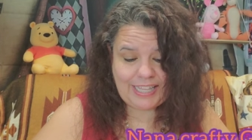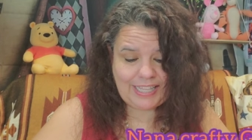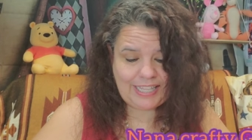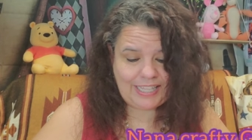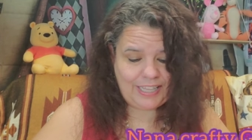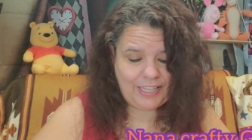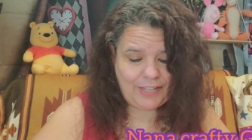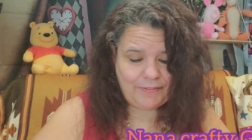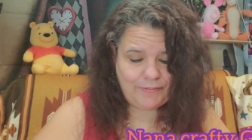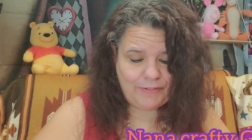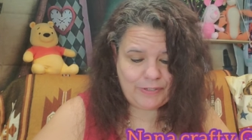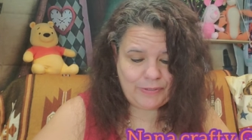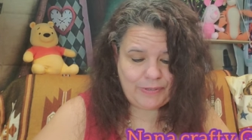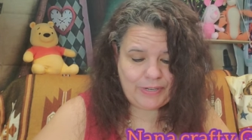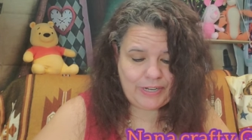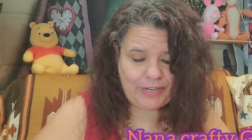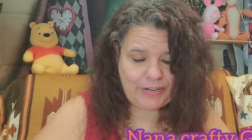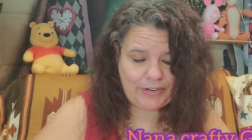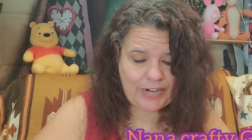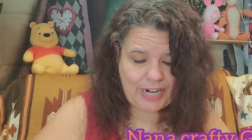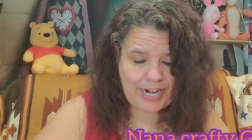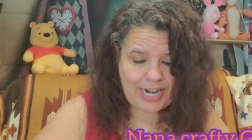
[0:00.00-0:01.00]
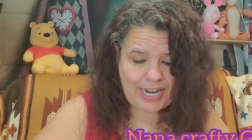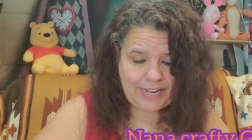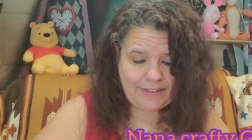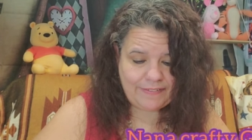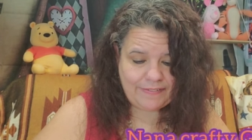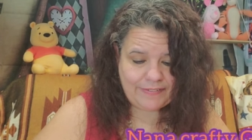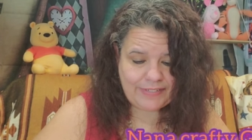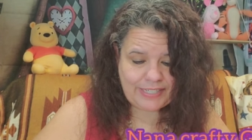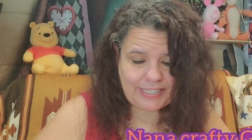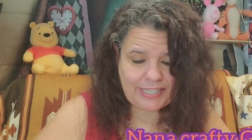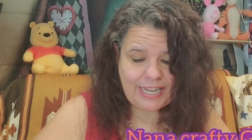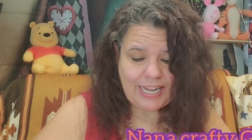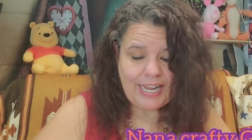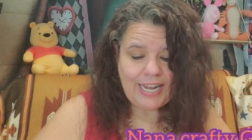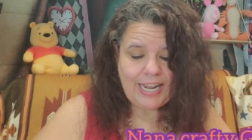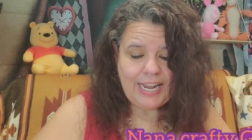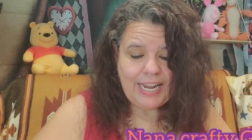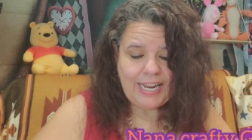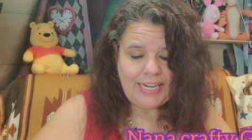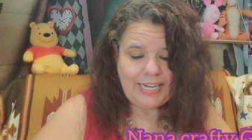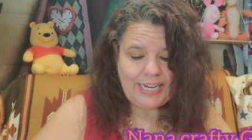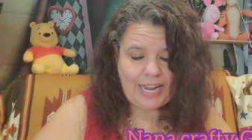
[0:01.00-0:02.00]
They love doing crafts.
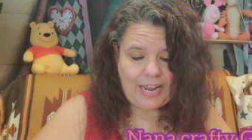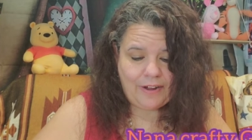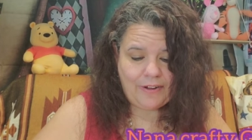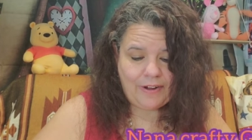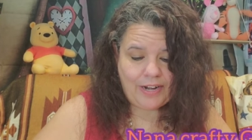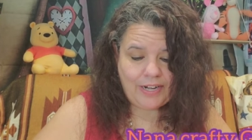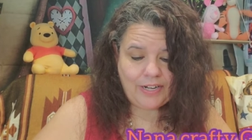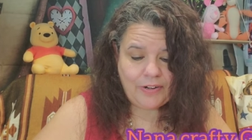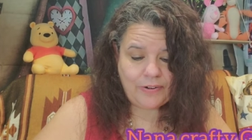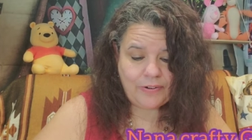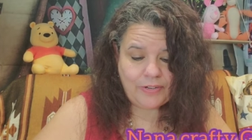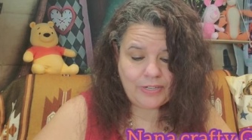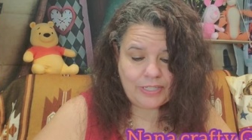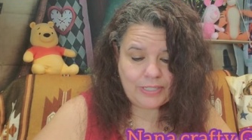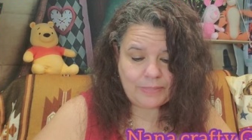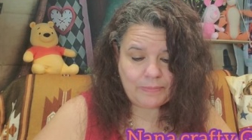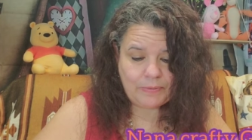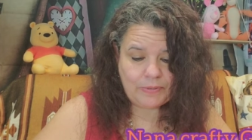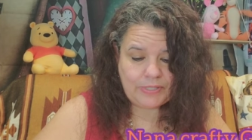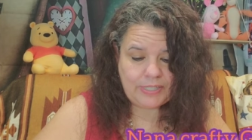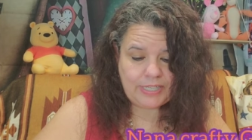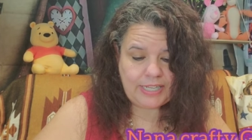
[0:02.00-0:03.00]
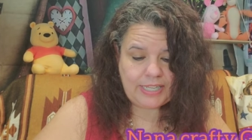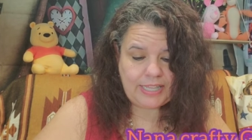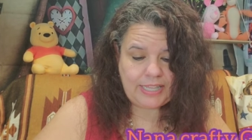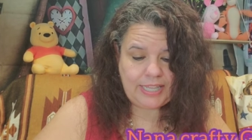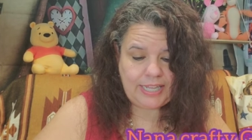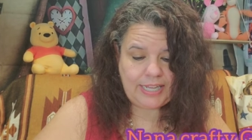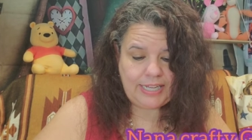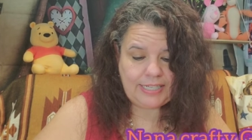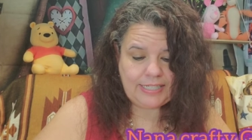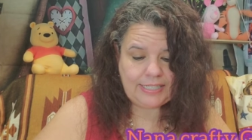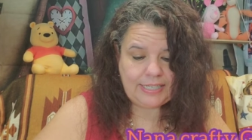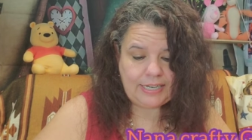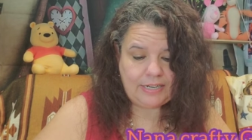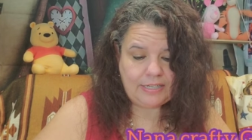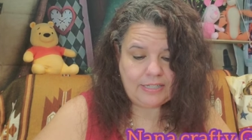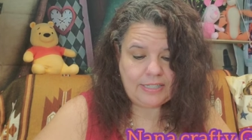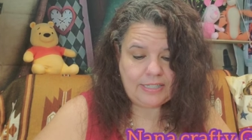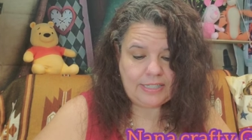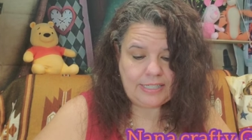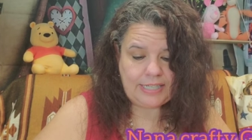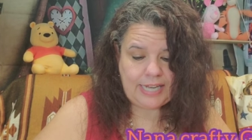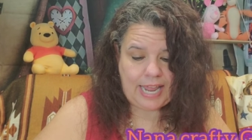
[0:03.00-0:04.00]
Now I noticed most of the things
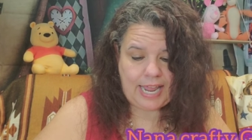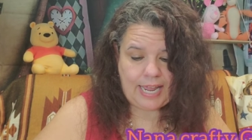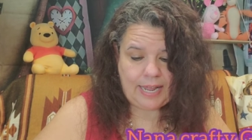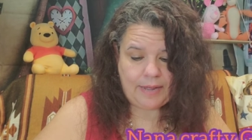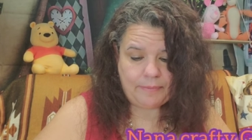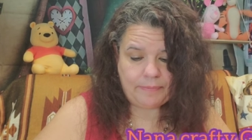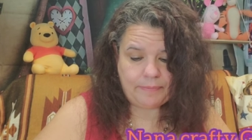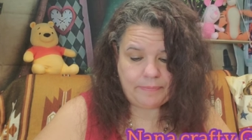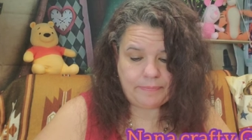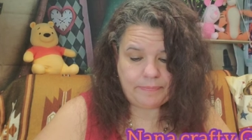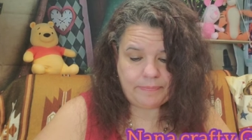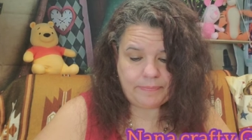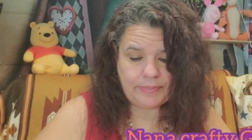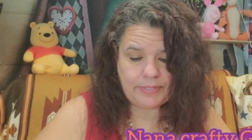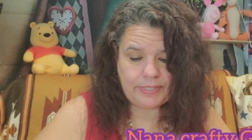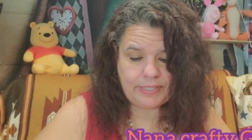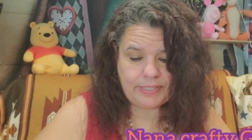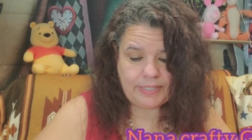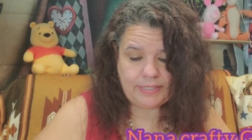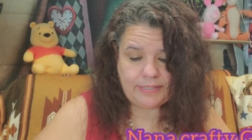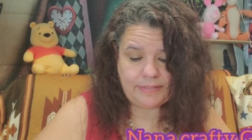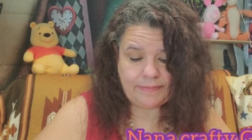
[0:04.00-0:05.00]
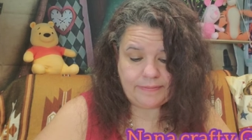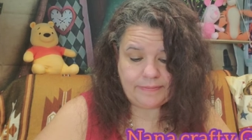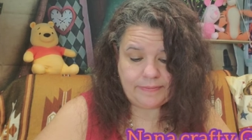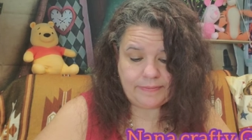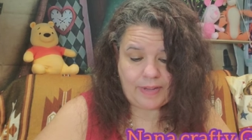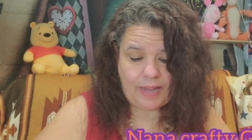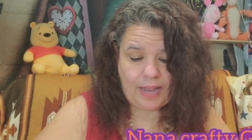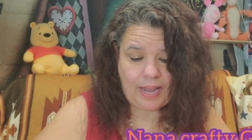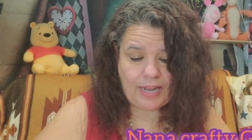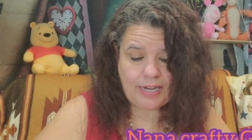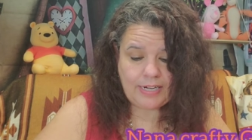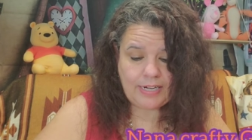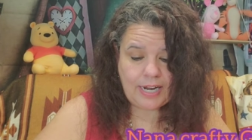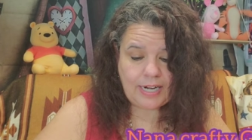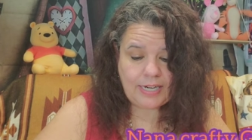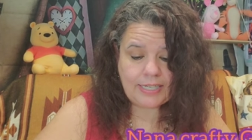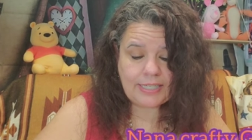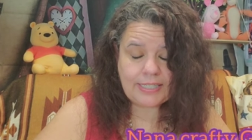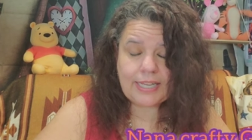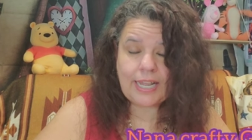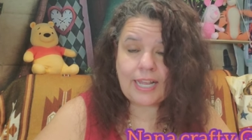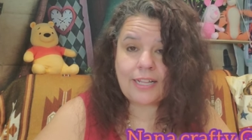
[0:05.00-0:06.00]
are snaps I'm not
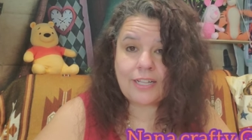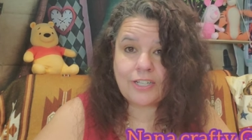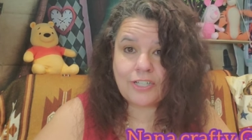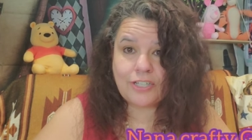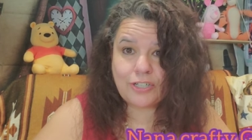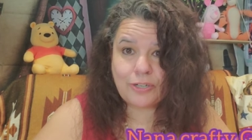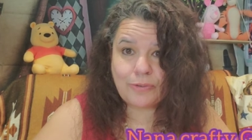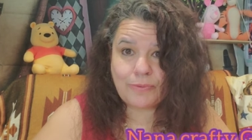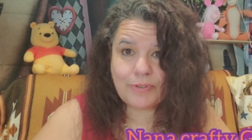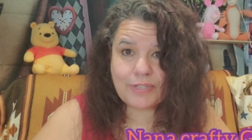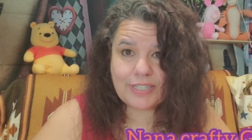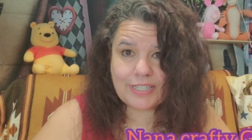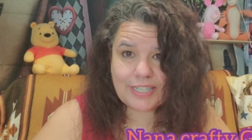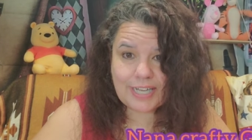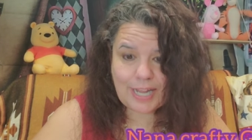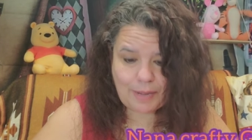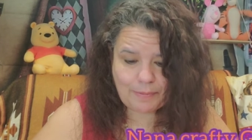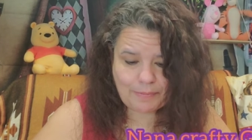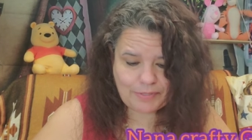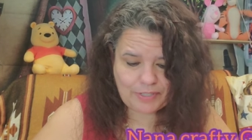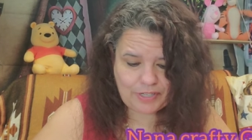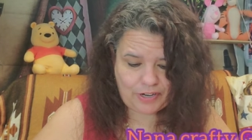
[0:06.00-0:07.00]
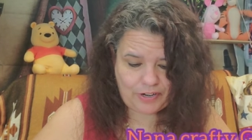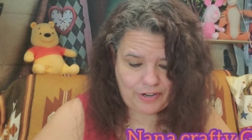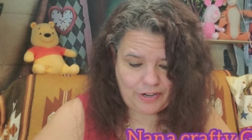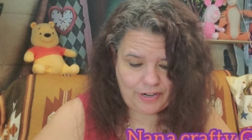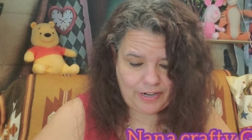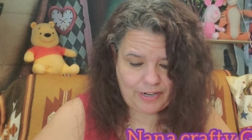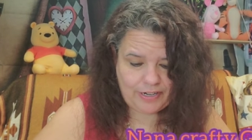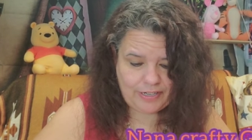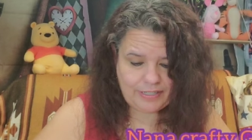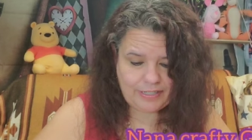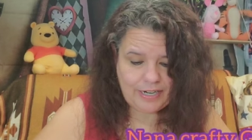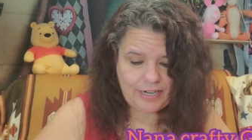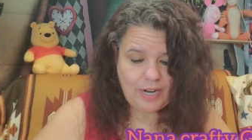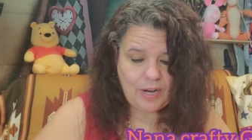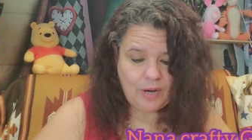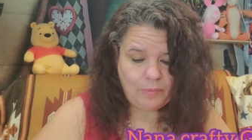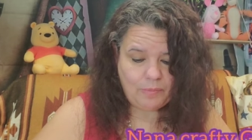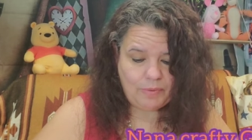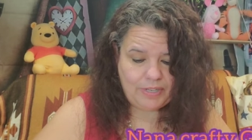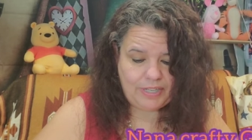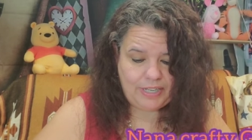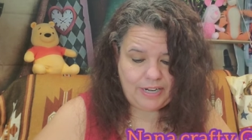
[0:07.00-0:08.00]
exactly sure what snaps are,
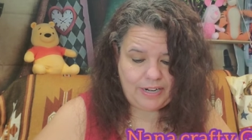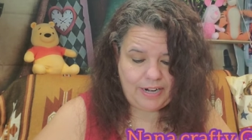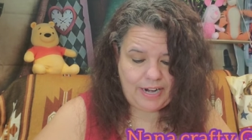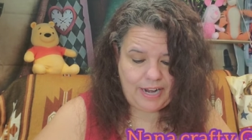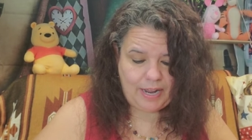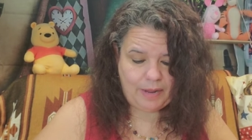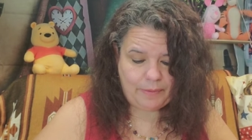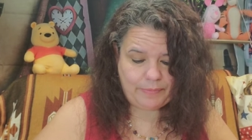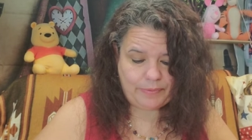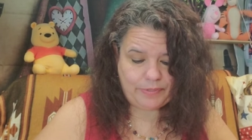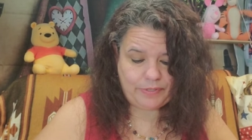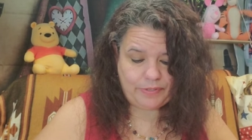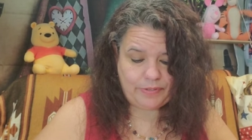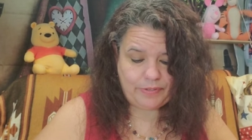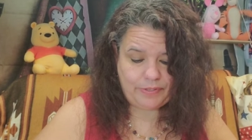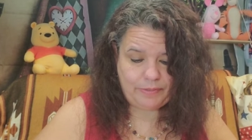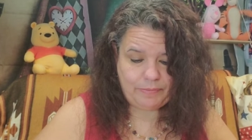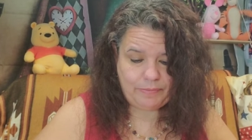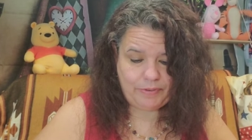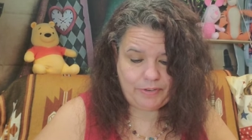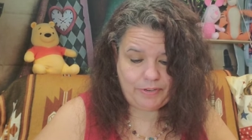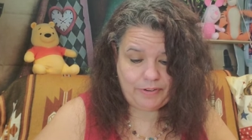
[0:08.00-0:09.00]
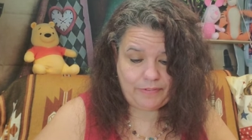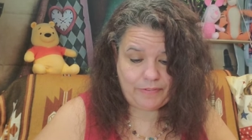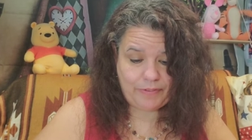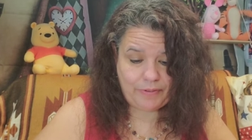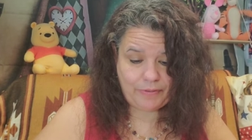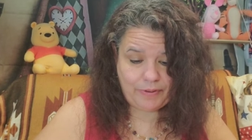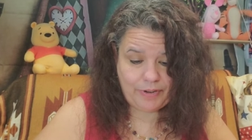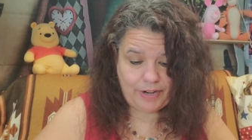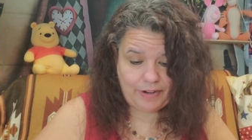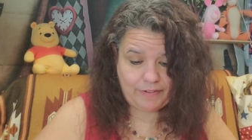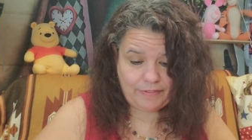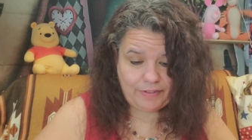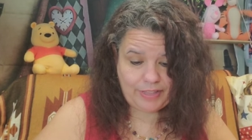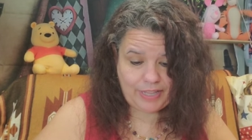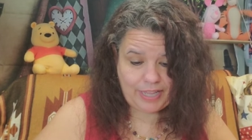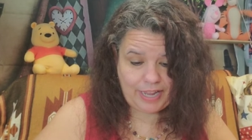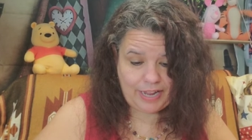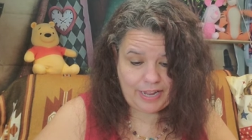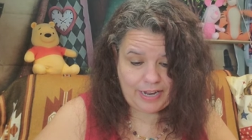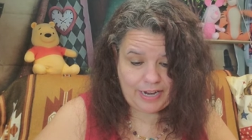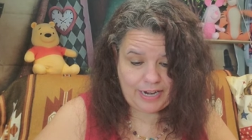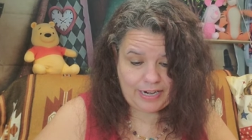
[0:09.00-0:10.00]
but they're absolutely beautiful, whatever
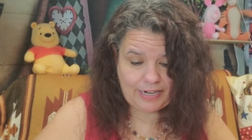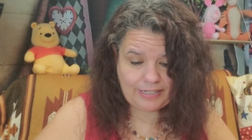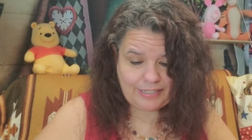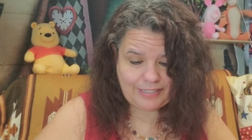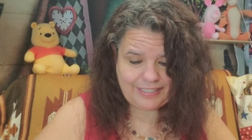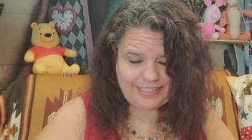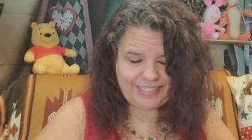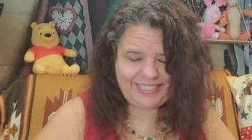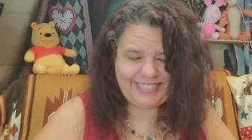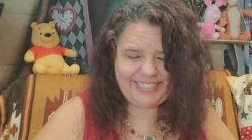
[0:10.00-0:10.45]
they are.